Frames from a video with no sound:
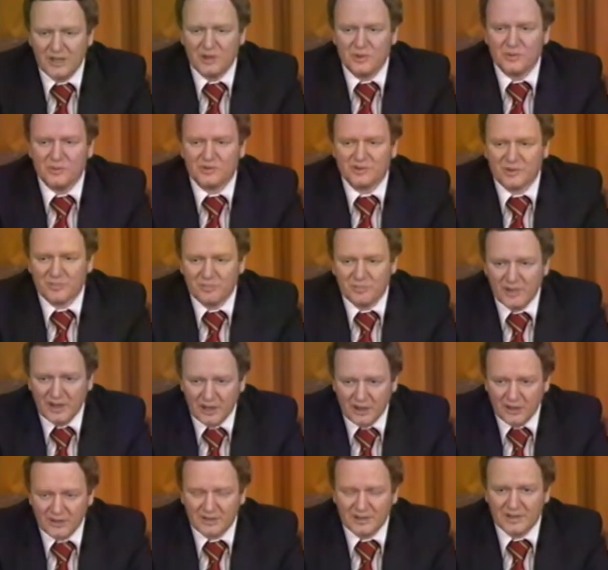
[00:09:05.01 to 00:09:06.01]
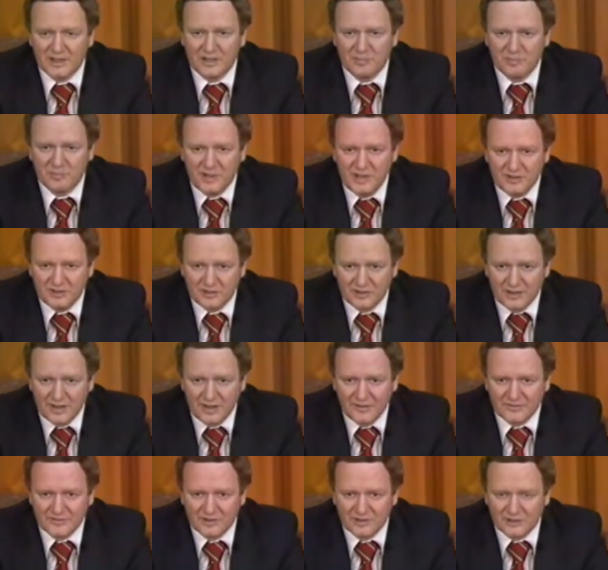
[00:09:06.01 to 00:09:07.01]
who was apparently a peace
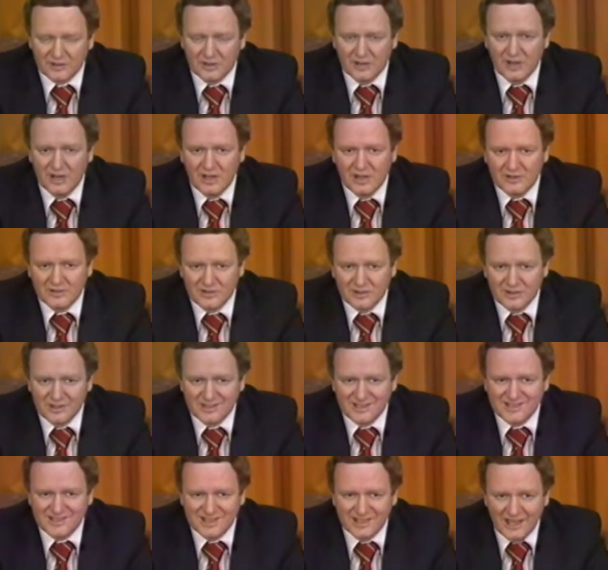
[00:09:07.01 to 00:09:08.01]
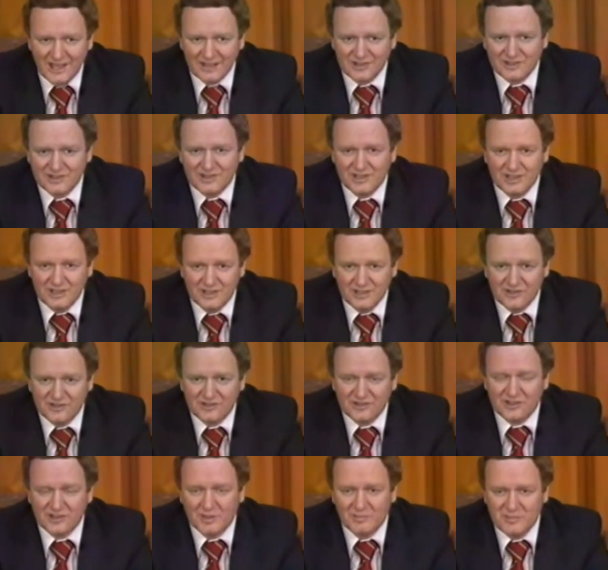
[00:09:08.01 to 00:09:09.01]
officer. So the test is
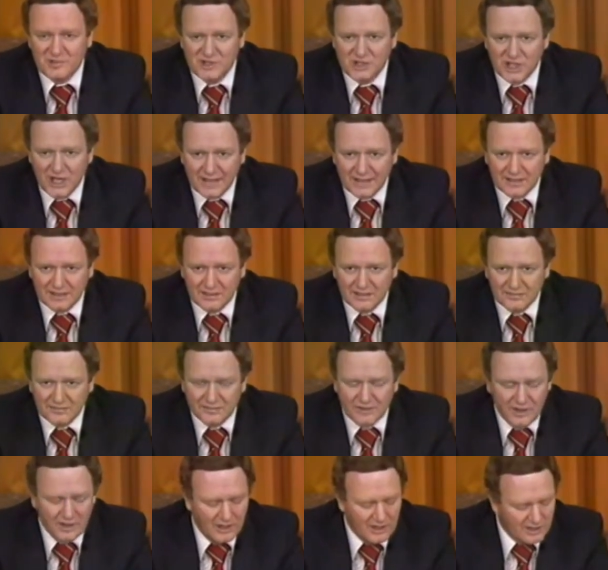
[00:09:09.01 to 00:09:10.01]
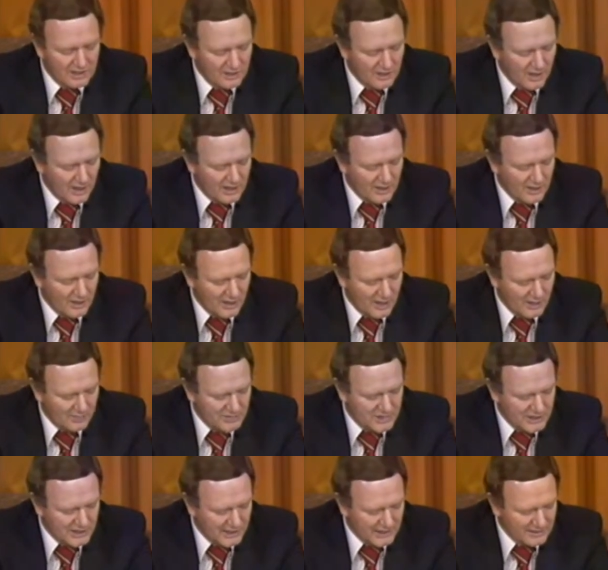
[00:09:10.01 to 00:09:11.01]
subjective, not
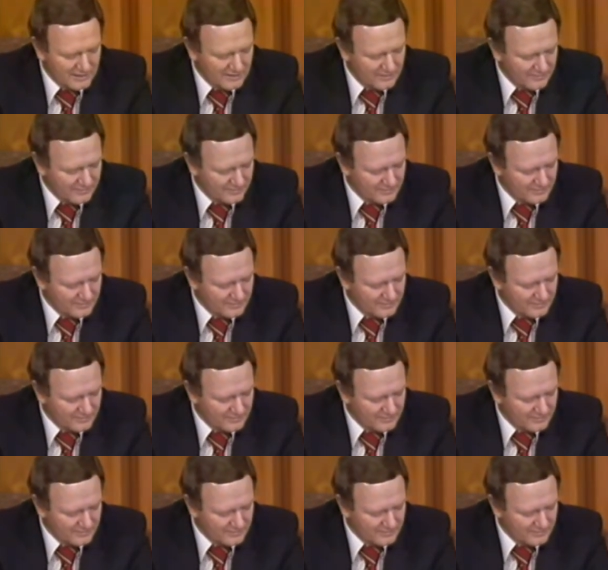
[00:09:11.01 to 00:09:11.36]
objective.